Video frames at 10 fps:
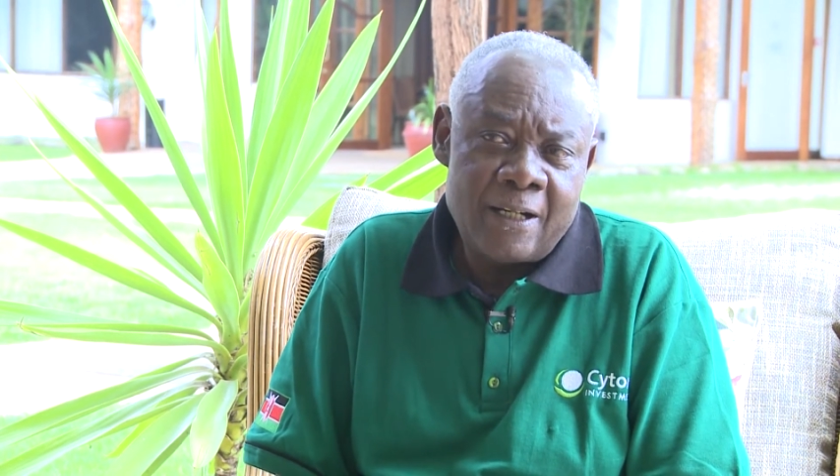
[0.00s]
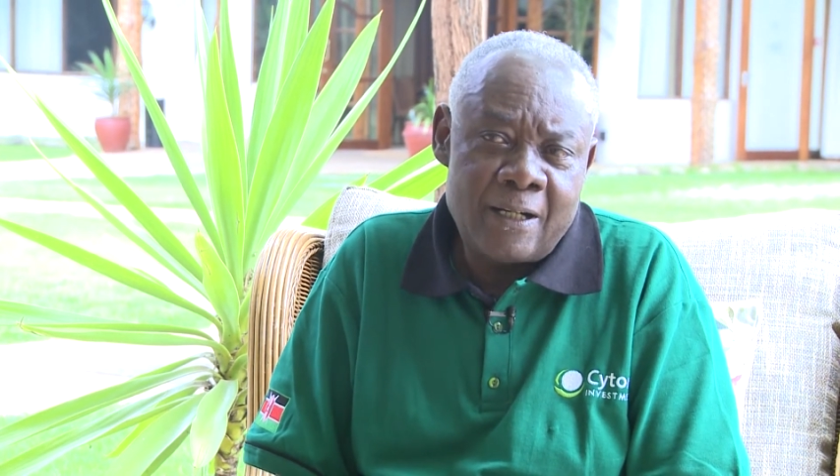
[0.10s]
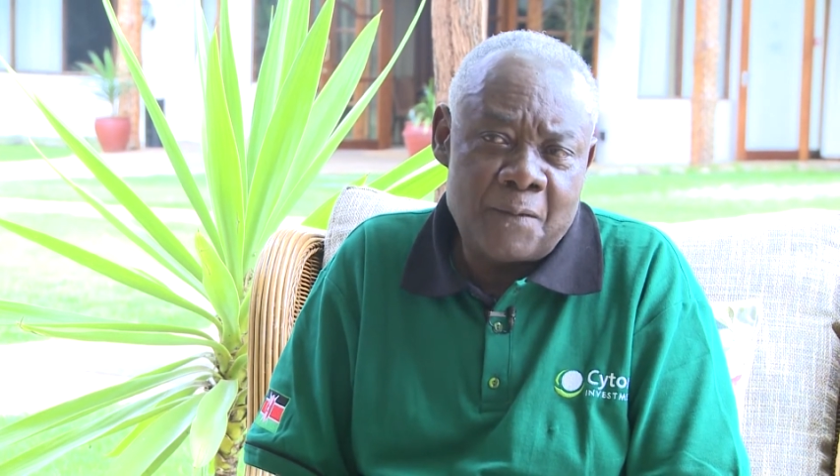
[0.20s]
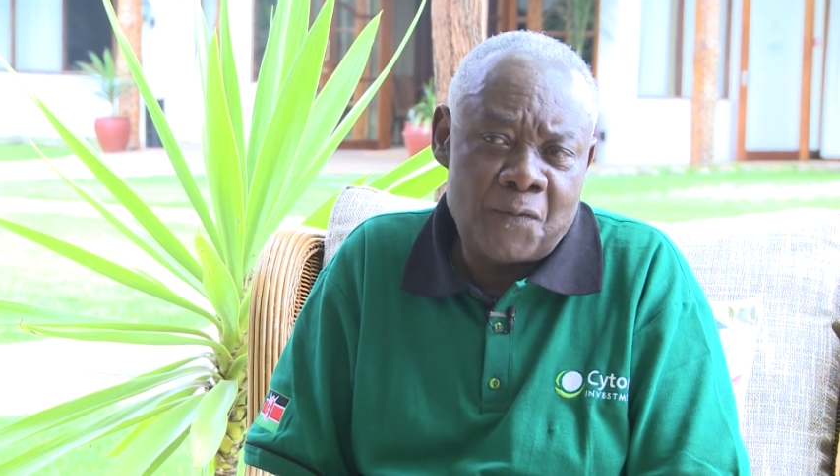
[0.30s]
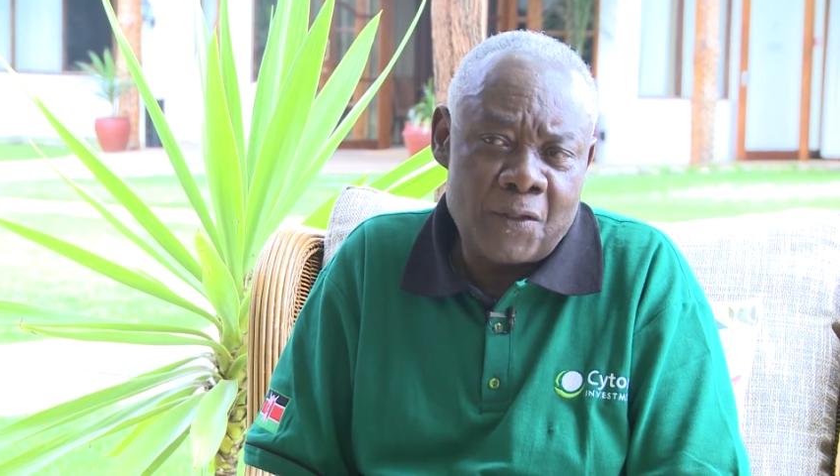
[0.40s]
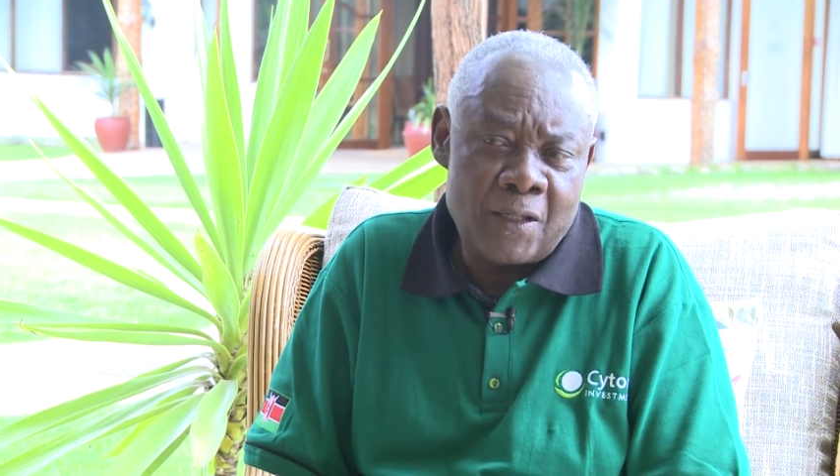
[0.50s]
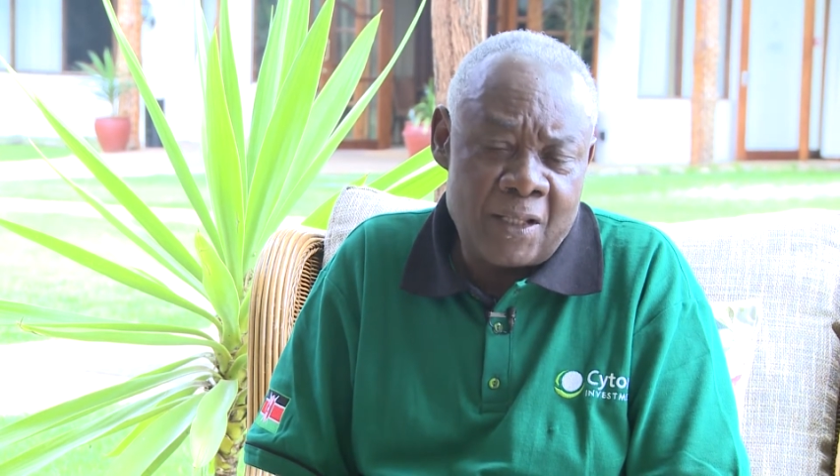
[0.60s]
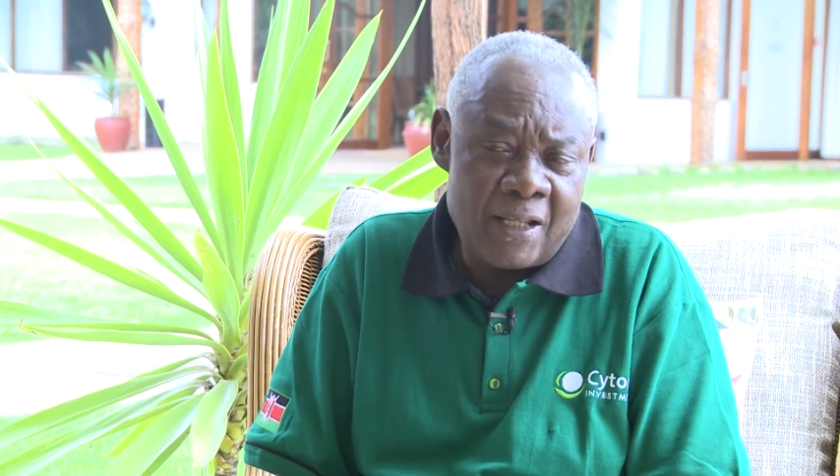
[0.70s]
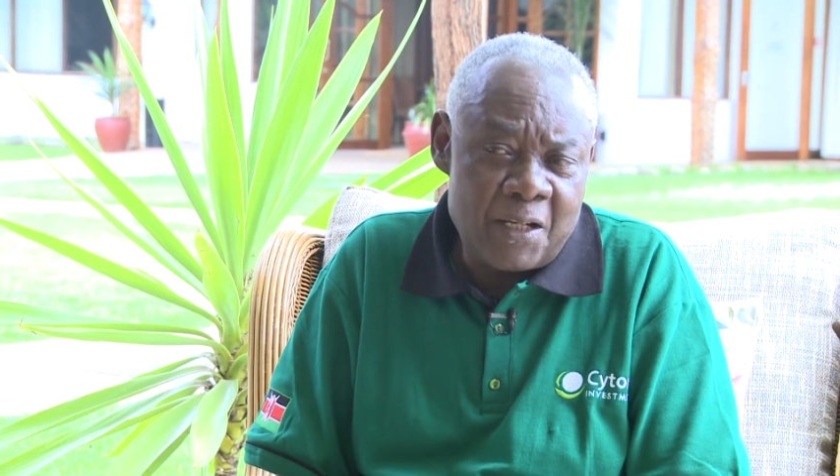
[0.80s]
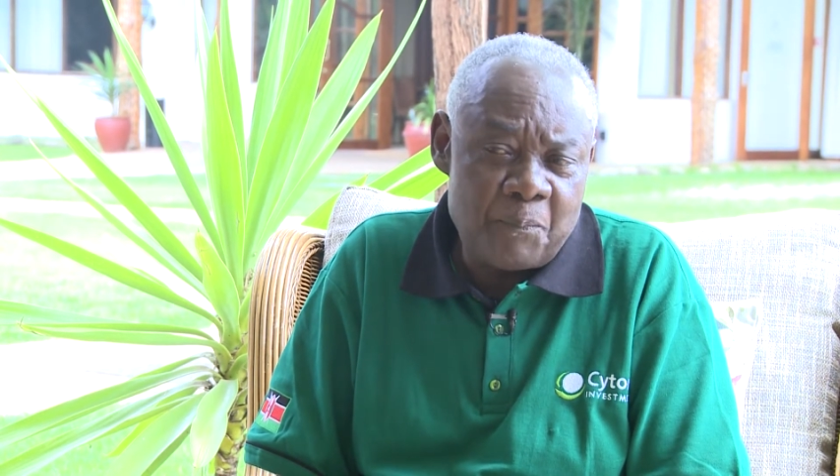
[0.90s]
And for the,
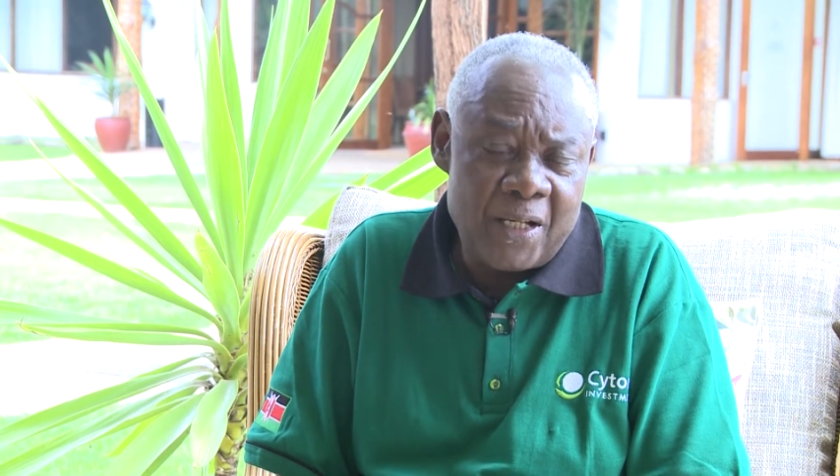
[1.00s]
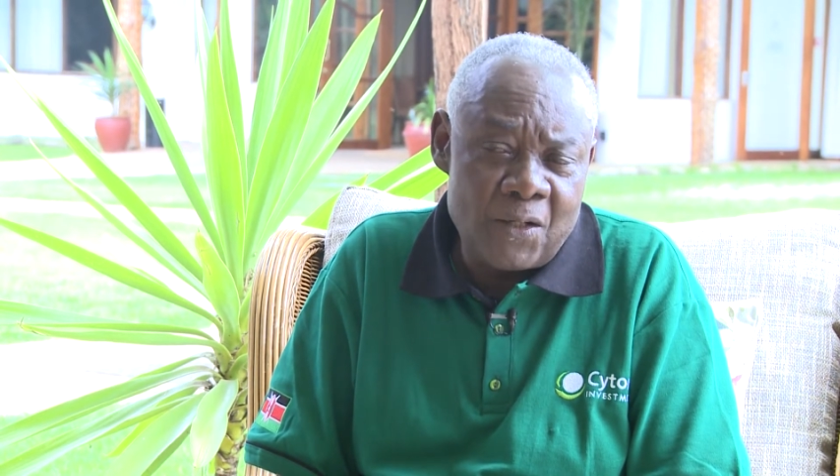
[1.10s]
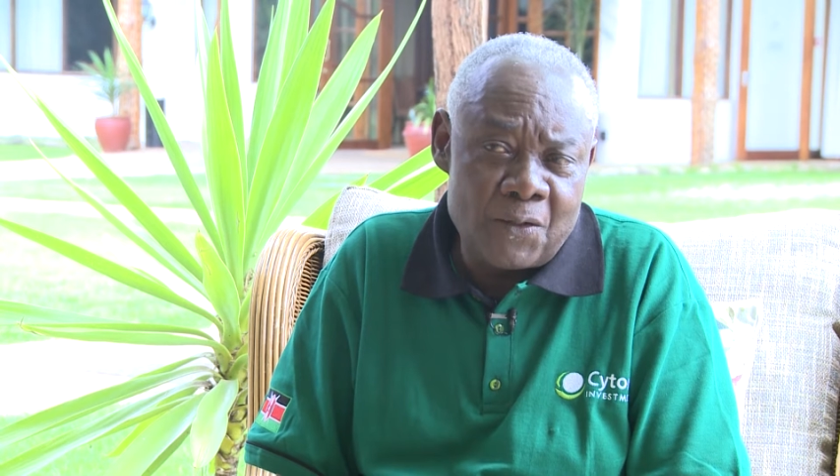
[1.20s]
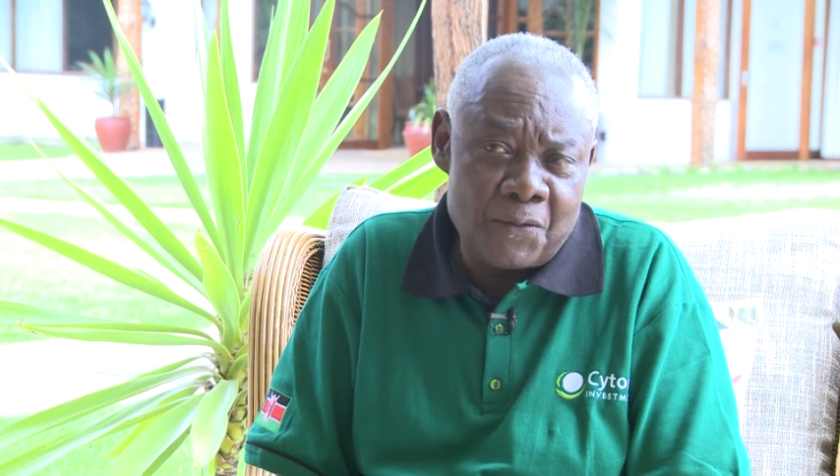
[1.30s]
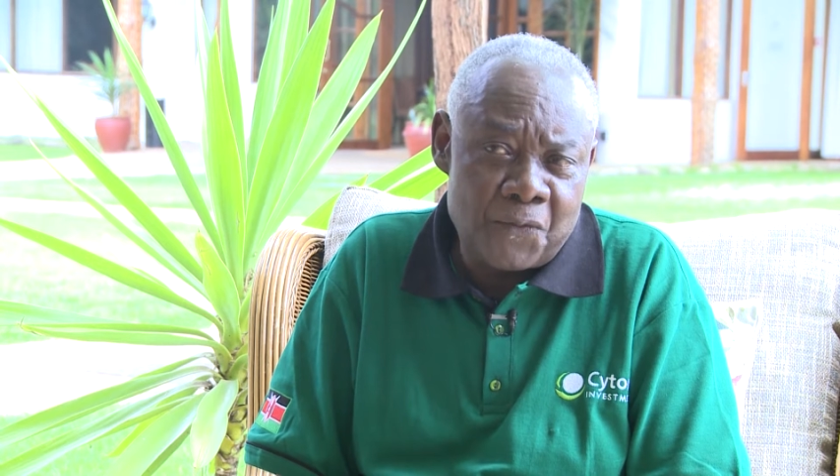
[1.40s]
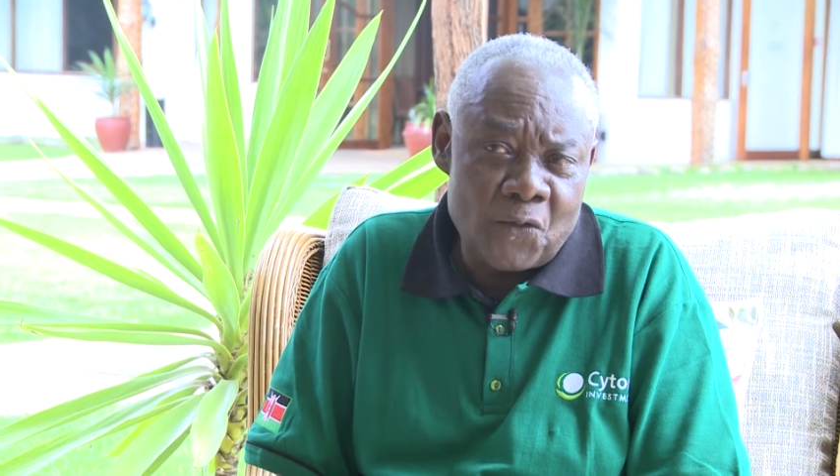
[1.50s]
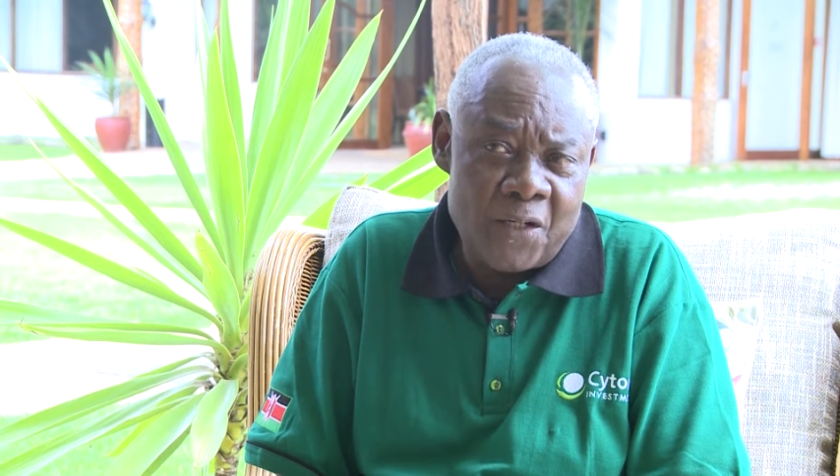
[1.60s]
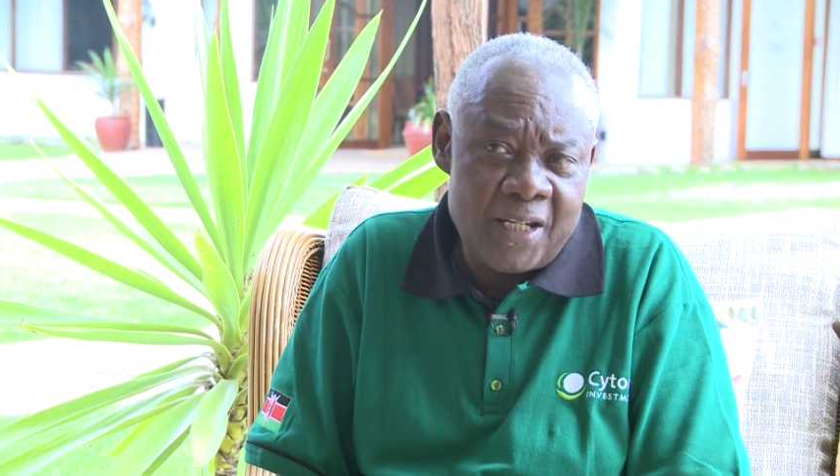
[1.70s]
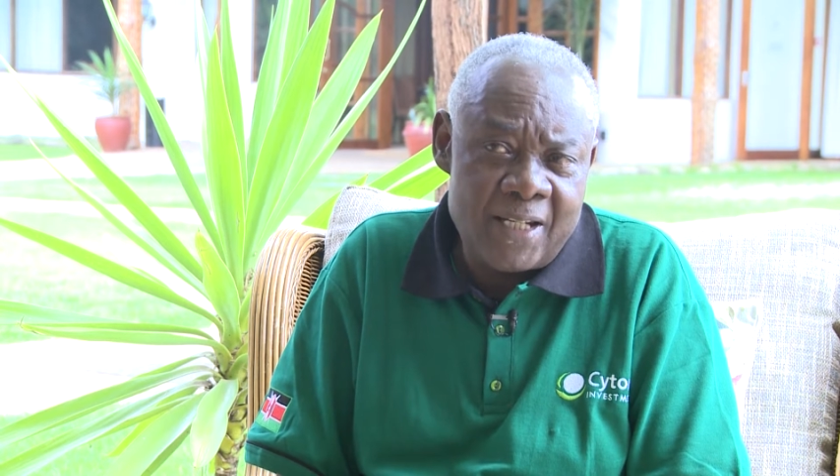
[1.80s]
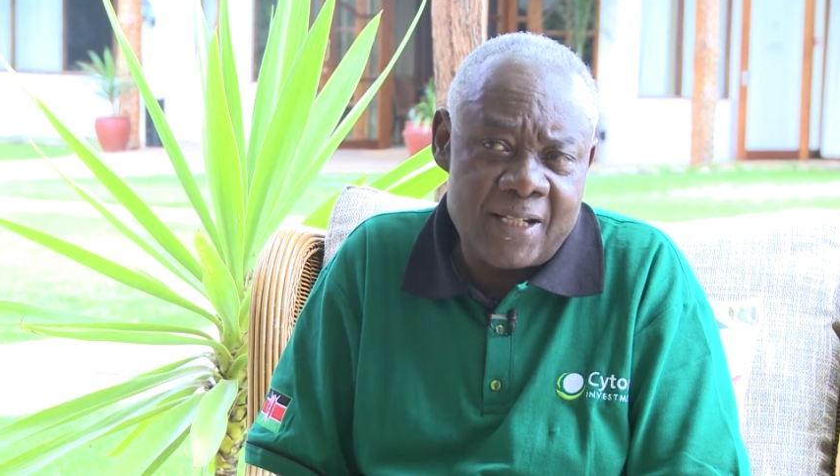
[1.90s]
that period of
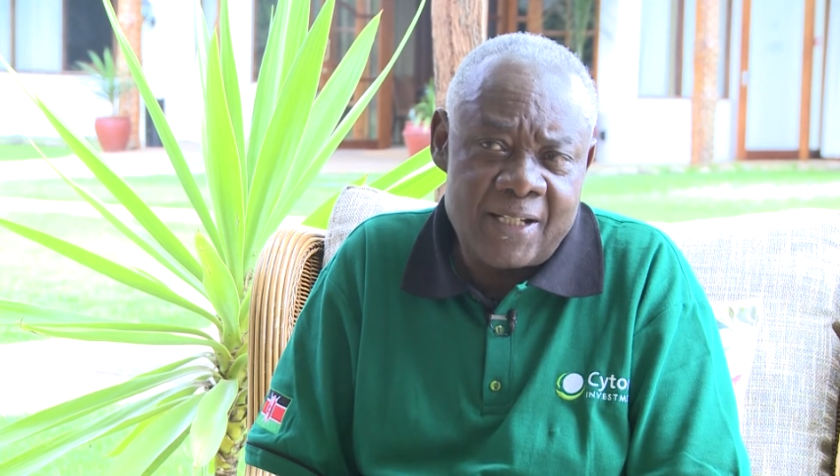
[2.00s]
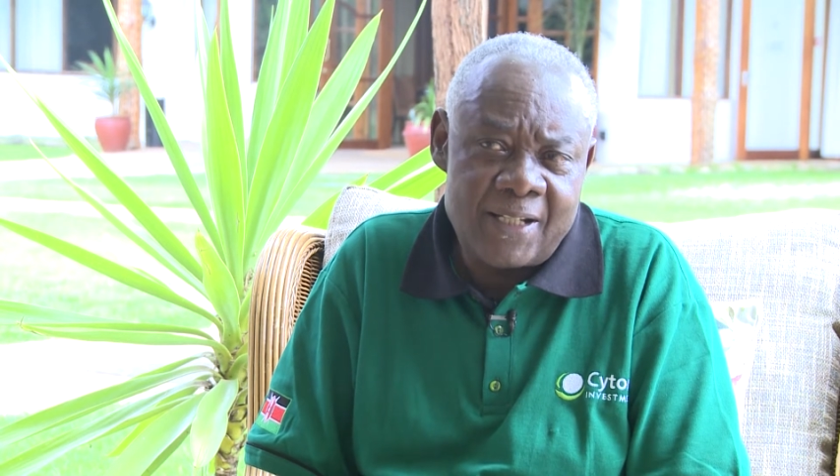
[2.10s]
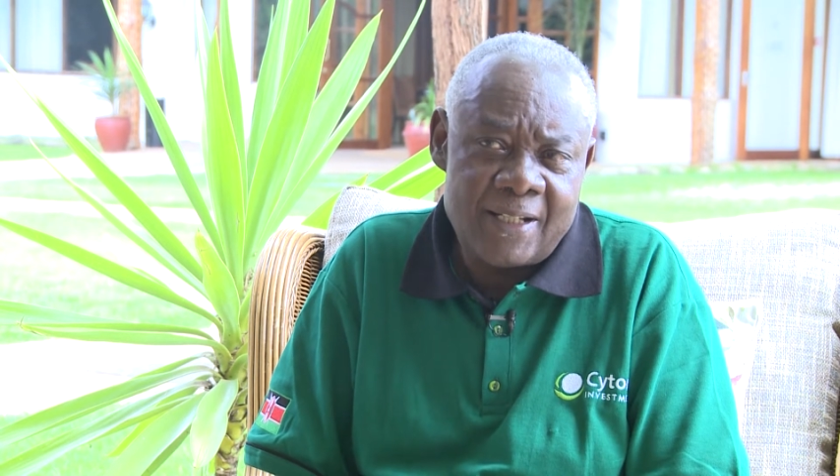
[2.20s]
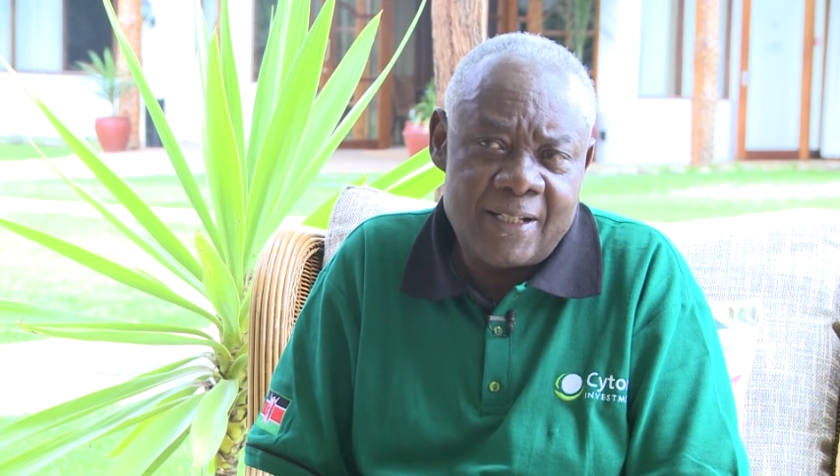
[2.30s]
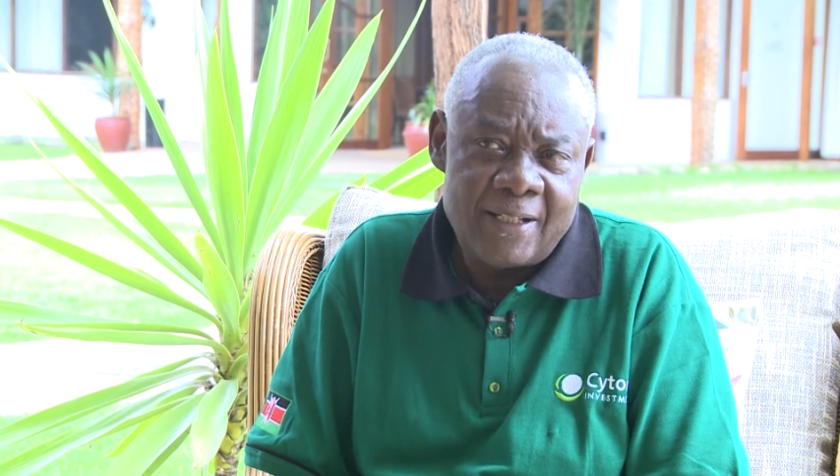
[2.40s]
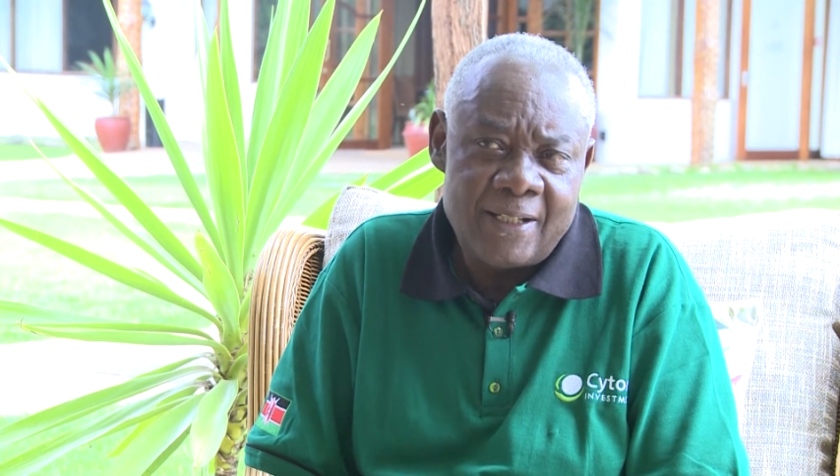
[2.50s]
four years,